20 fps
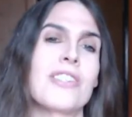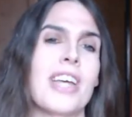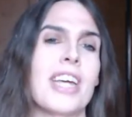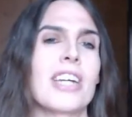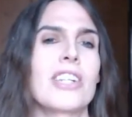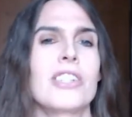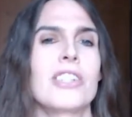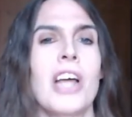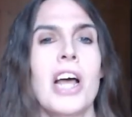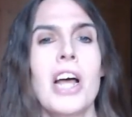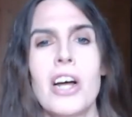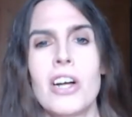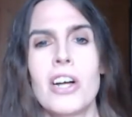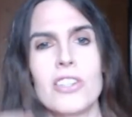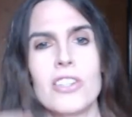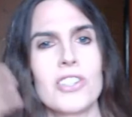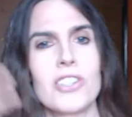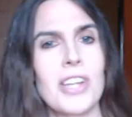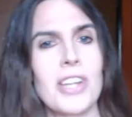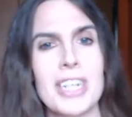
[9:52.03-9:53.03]
I could
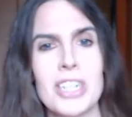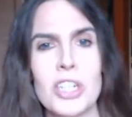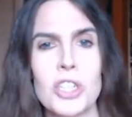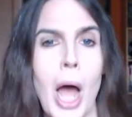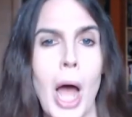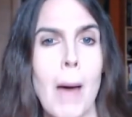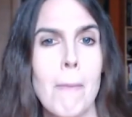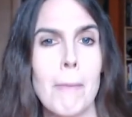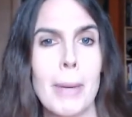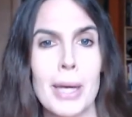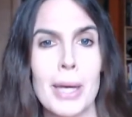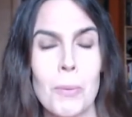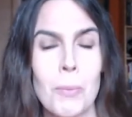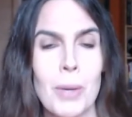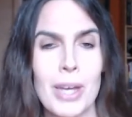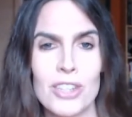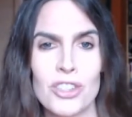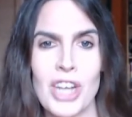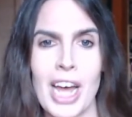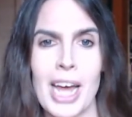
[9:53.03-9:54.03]
select a topic and we
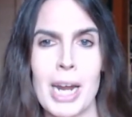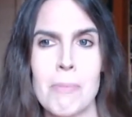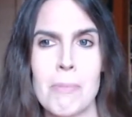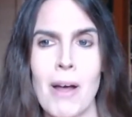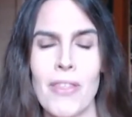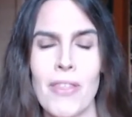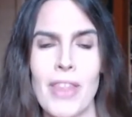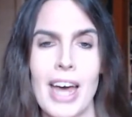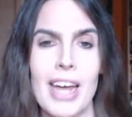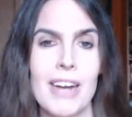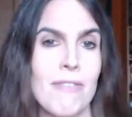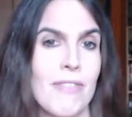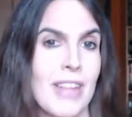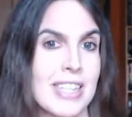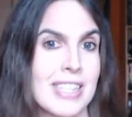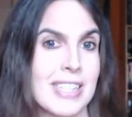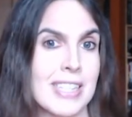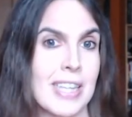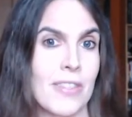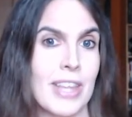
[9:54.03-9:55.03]
could chat about that if
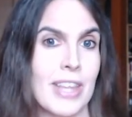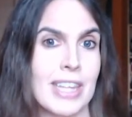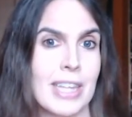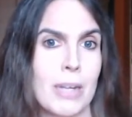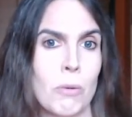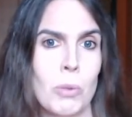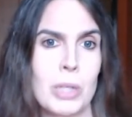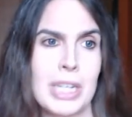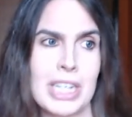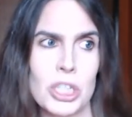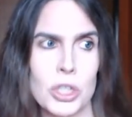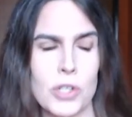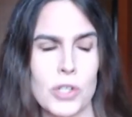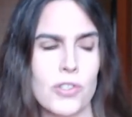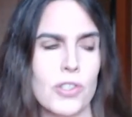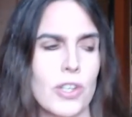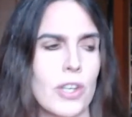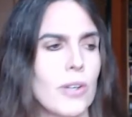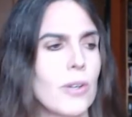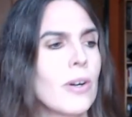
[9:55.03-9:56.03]
that's something that would
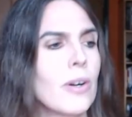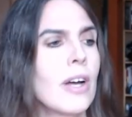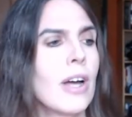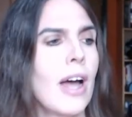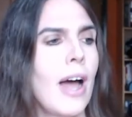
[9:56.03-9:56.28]
interest you.